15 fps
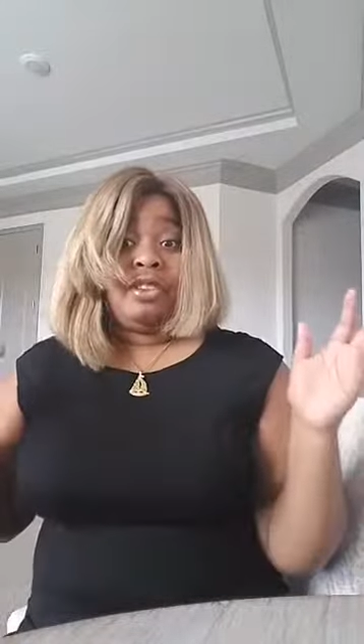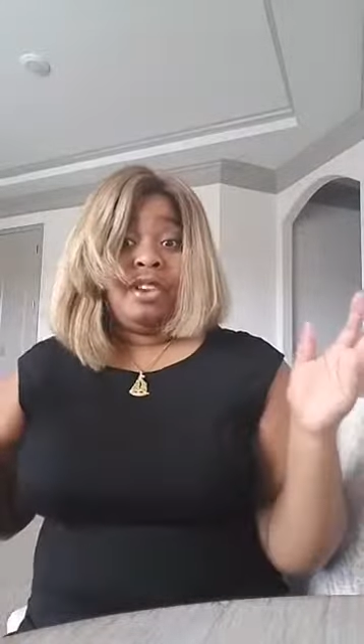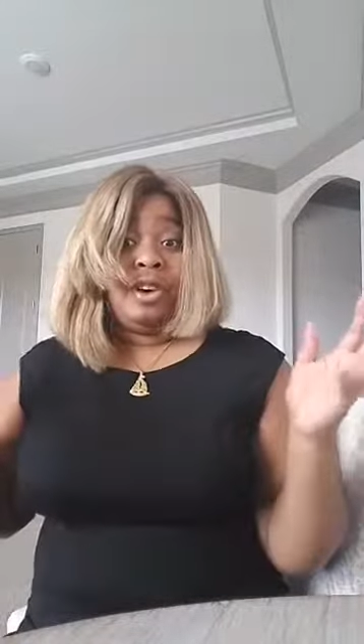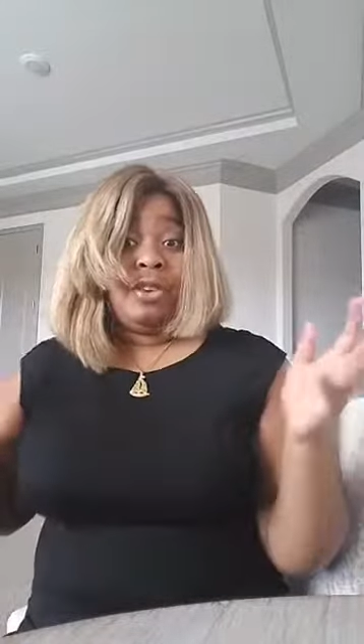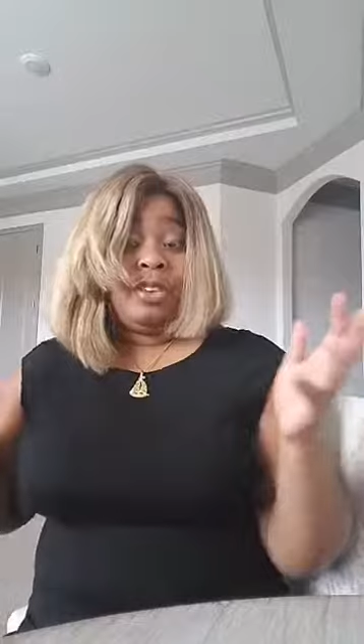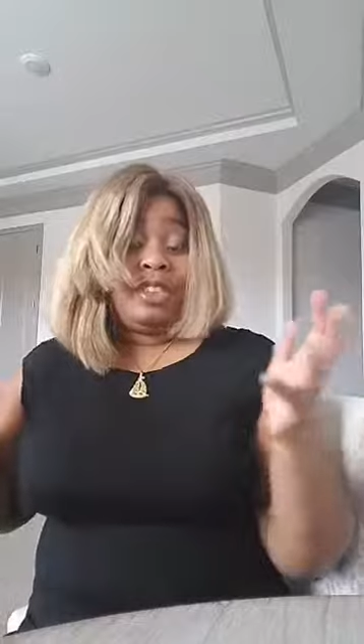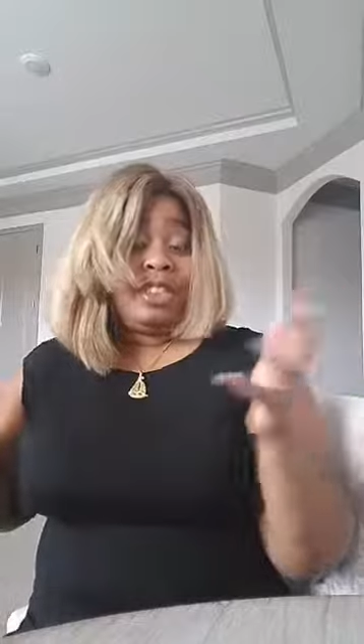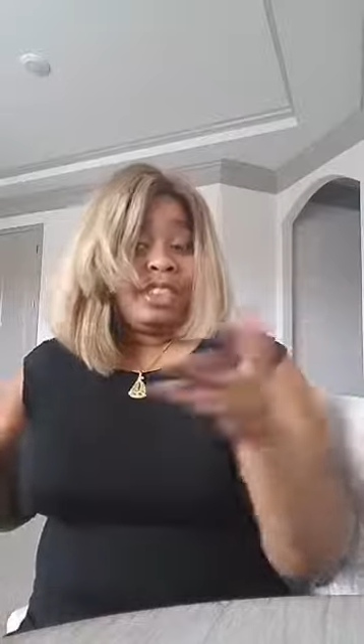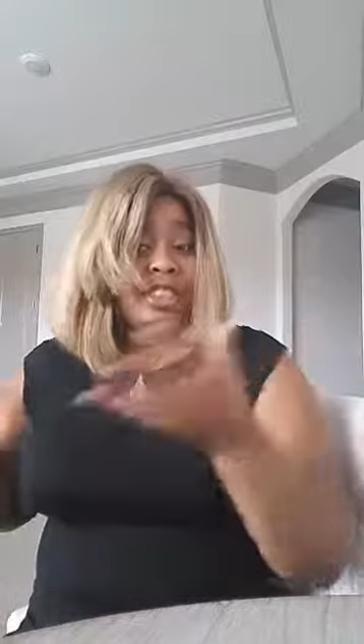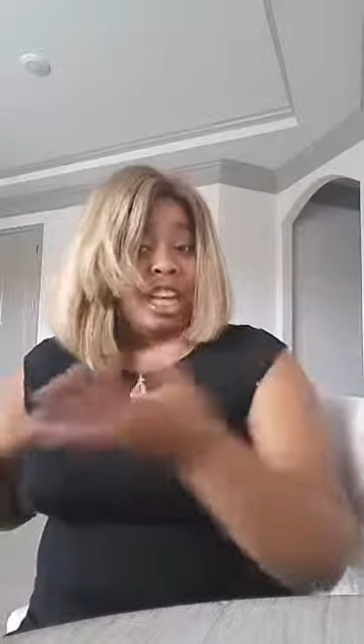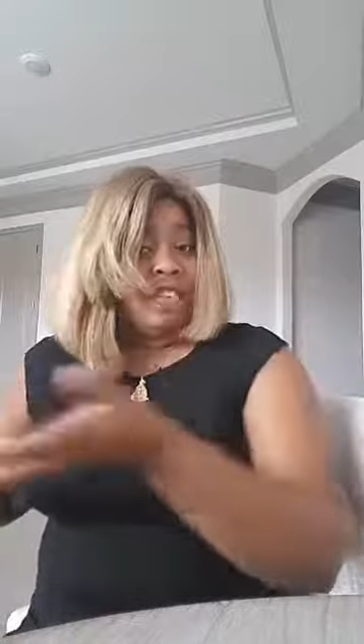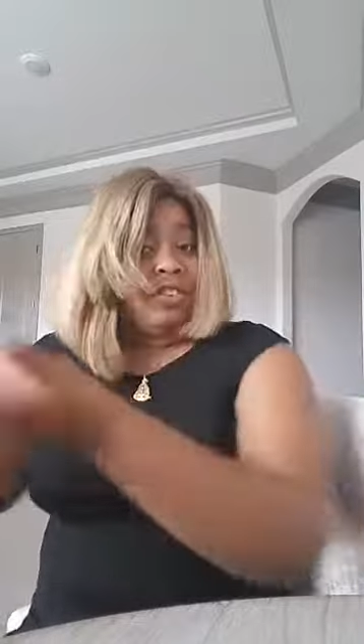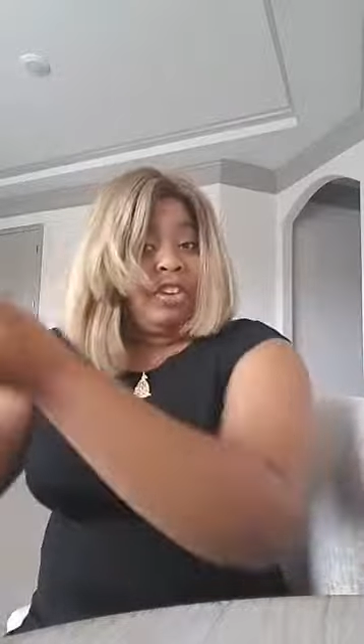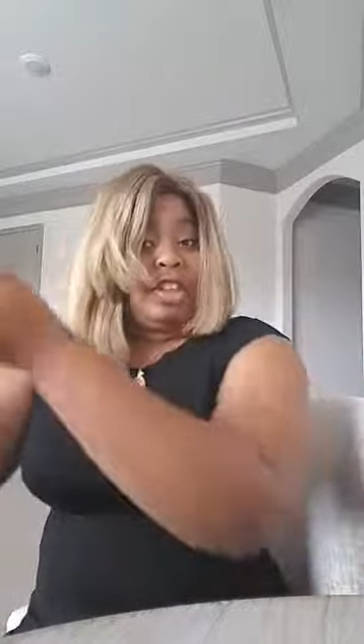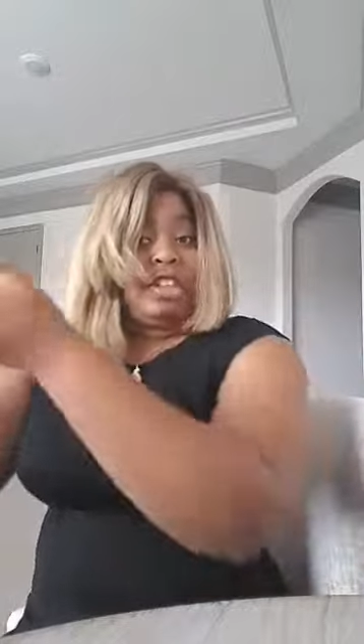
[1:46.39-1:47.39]
you know, as
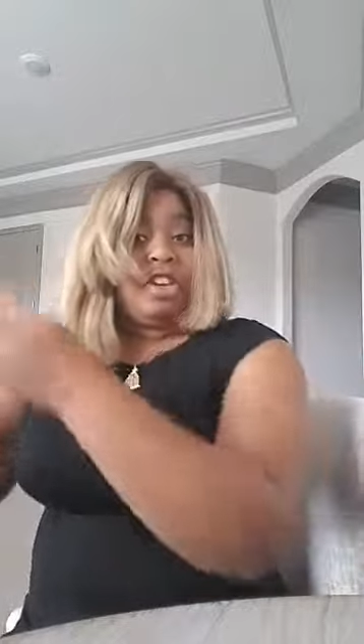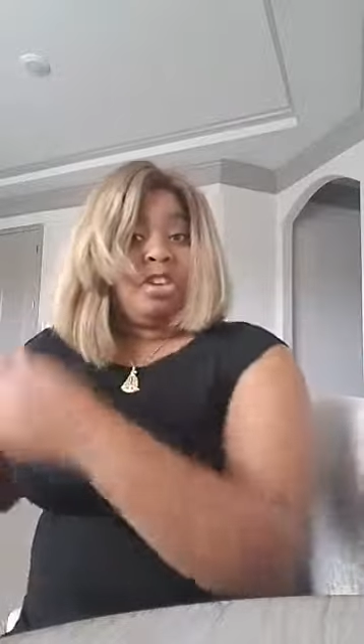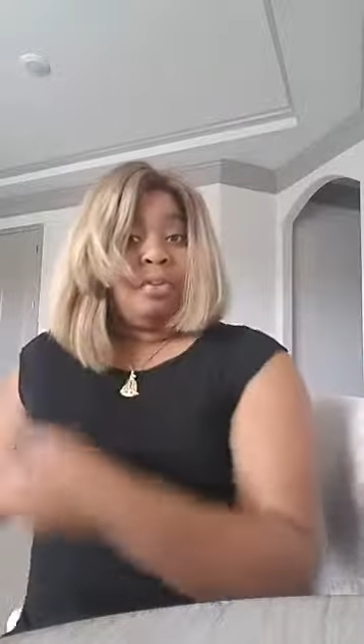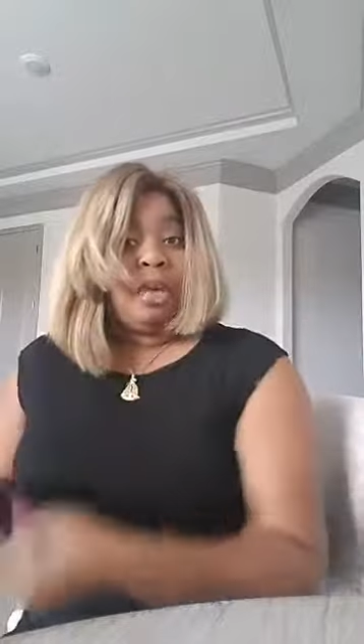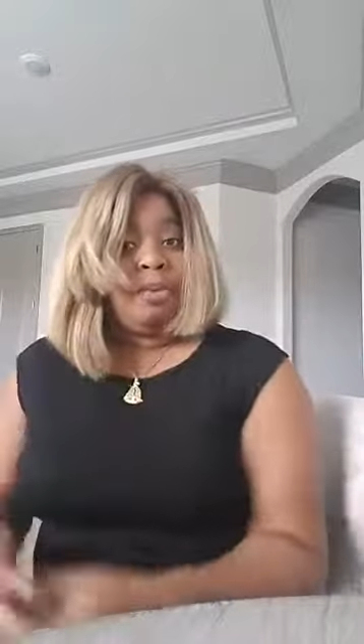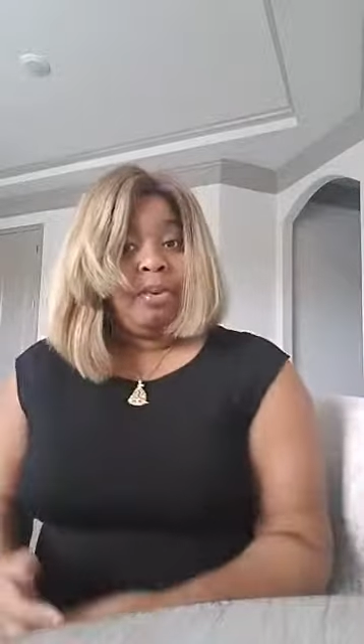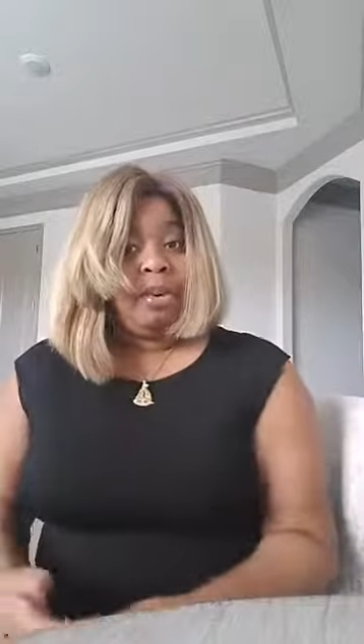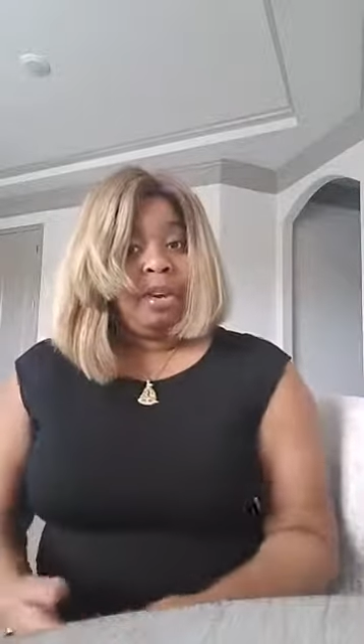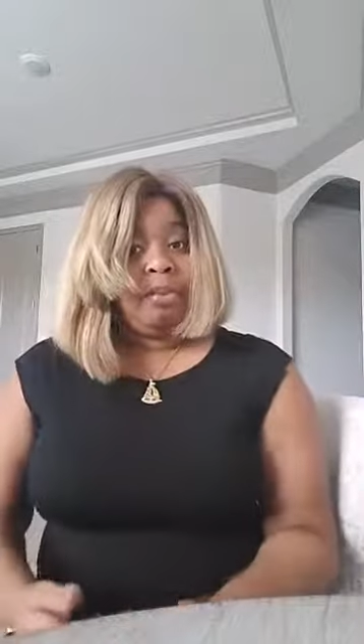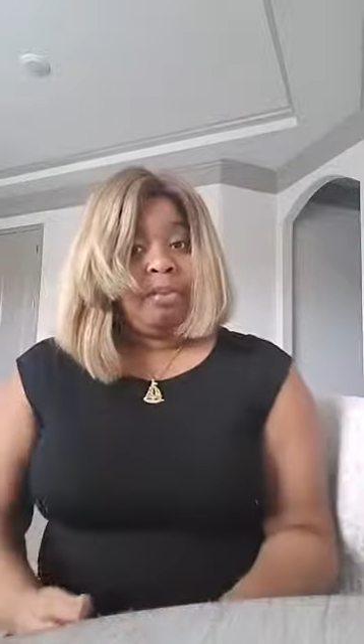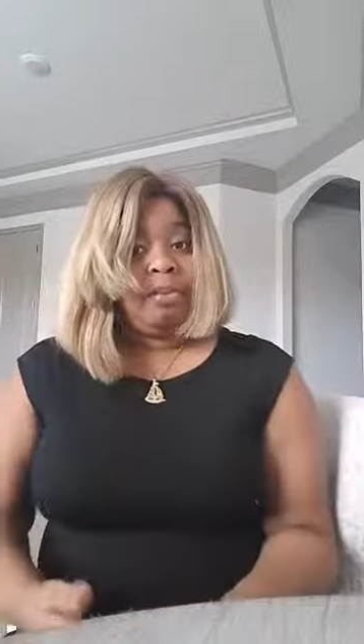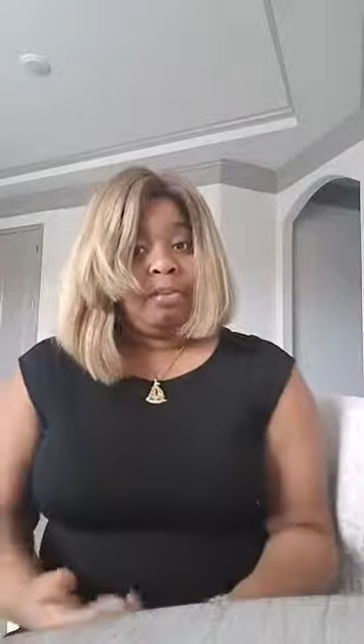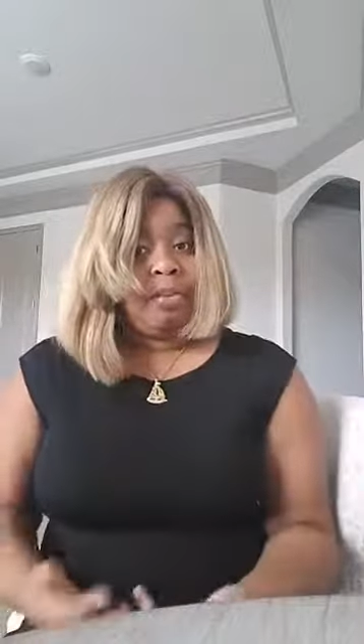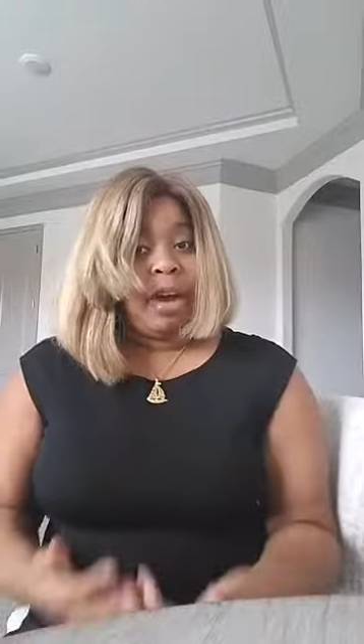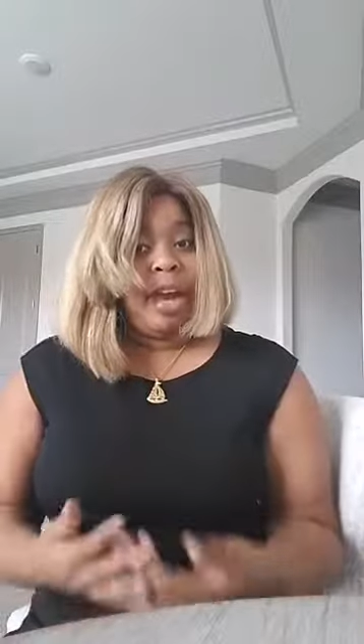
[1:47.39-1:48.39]
successful as other people
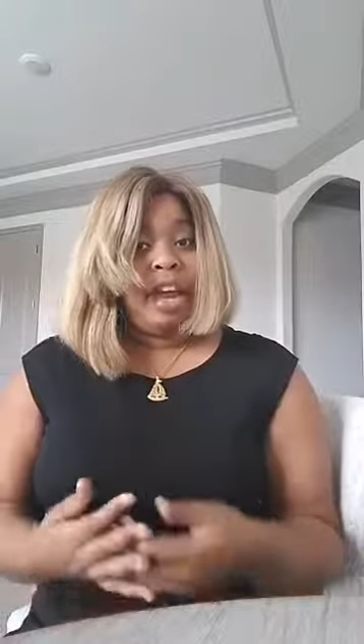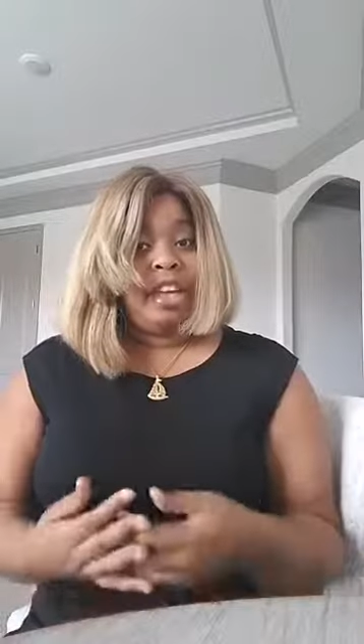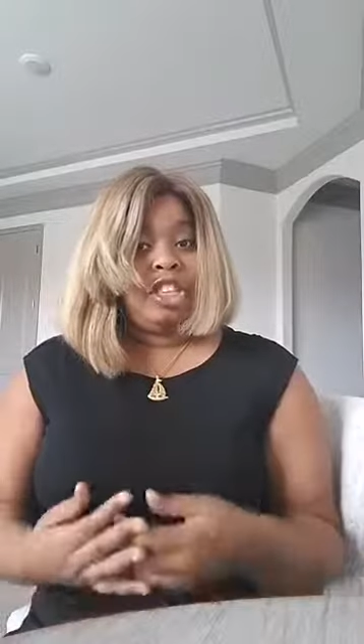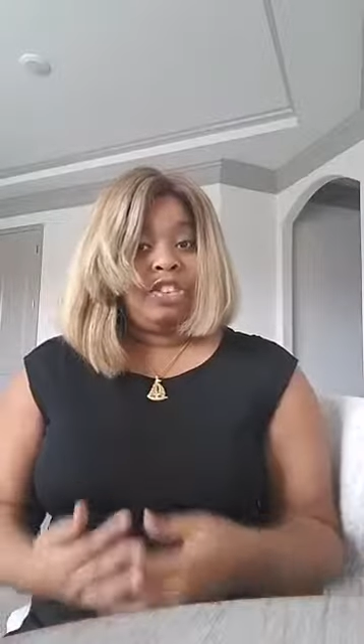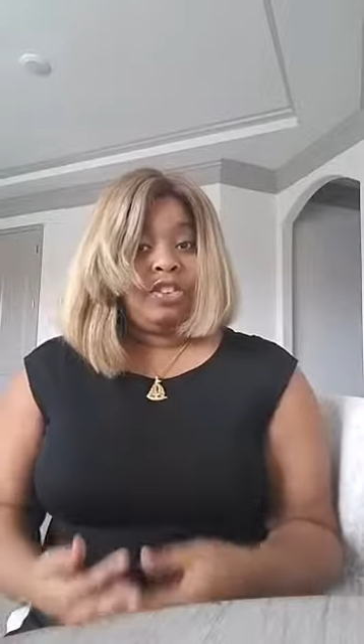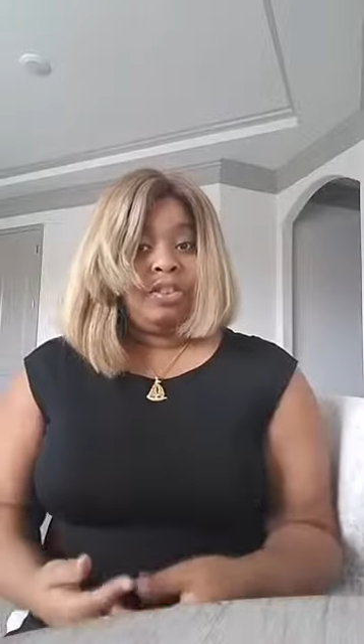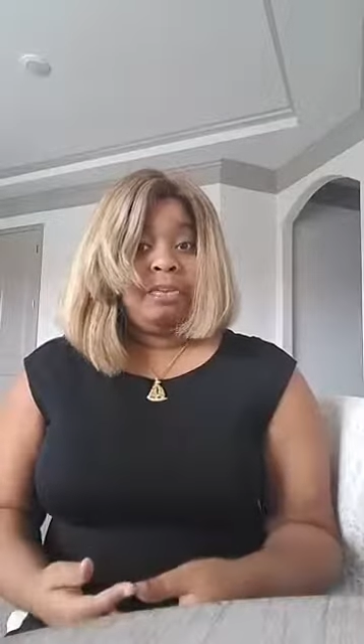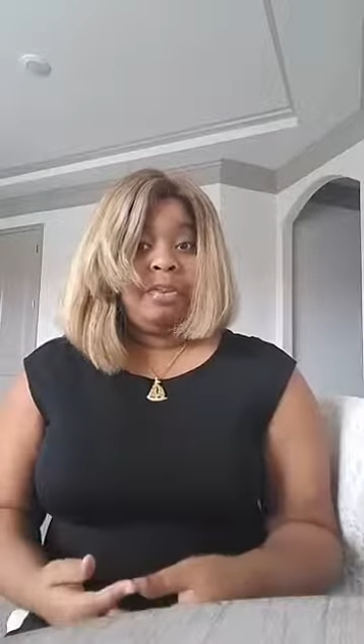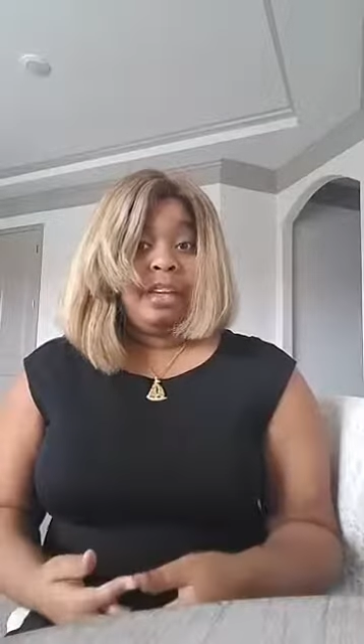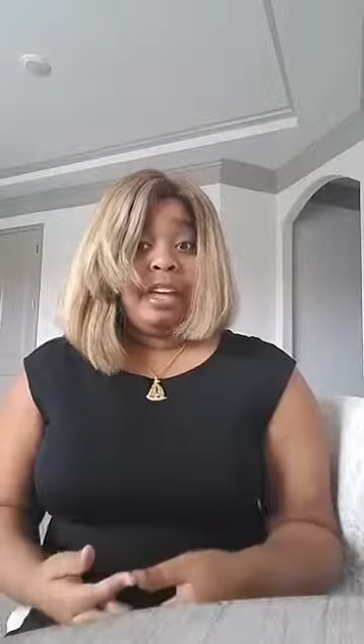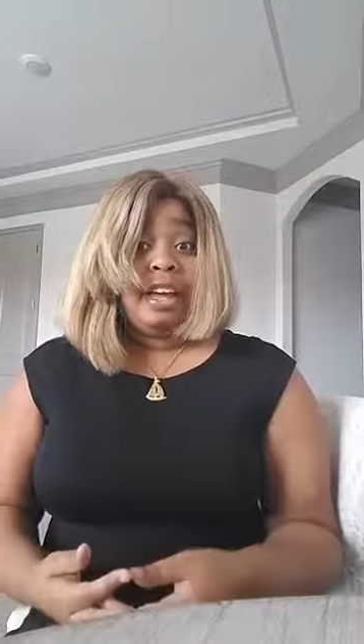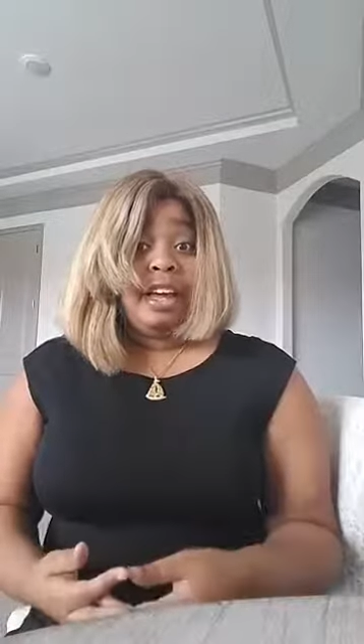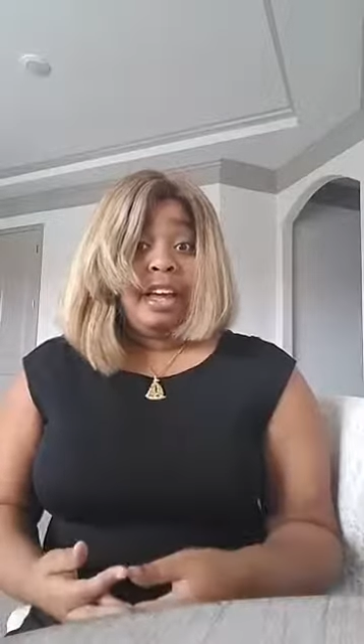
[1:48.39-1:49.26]
in my age group.